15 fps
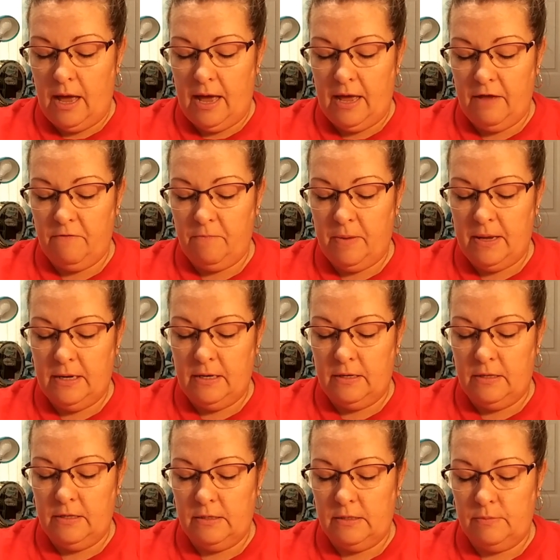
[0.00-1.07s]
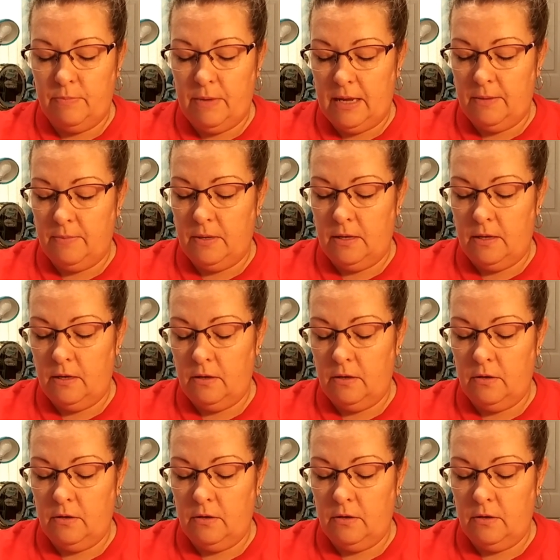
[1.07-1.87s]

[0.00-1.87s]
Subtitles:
I have painted this baby